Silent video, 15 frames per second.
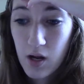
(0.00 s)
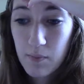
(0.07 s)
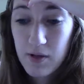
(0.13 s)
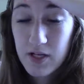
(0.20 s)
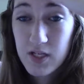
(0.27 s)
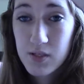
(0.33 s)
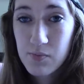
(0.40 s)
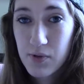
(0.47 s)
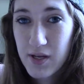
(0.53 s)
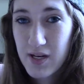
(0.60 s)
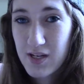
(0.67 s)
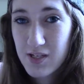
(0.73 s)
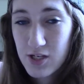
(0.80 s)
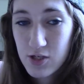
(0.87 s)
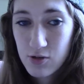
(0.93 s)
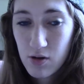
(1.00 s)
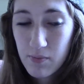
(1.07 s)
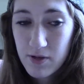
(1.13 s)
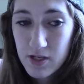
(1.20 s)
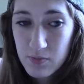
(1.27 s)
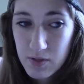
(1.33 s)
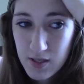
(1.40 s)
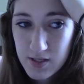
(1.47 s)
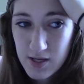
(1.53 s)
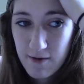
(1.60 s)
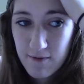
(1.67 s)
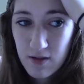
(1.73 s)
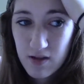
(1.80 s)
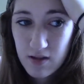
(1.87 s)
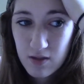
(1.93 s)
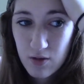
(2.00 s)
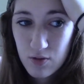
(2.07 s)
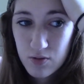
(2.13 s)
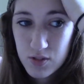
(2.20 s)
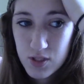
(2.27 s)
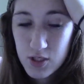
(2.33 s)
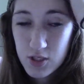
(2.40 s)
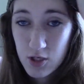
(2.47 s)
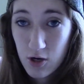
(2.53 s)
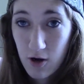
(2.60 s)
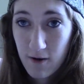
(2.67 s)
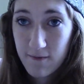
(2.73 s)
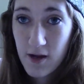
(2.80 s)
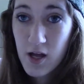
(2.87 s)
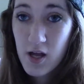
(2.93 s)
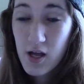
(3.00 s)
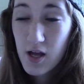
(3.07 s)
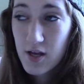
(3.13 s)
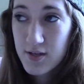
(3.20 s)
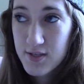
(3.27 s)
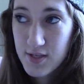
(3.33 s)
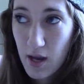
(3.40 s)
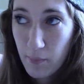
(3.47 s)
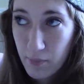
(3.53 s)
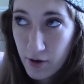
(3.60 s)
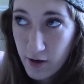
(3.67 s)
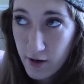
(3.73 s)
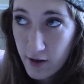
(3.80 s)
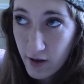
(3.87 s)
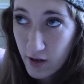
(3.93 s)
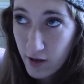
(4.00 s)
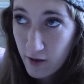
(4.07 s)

explaining dish scrubbies because I feel like those deserve a separate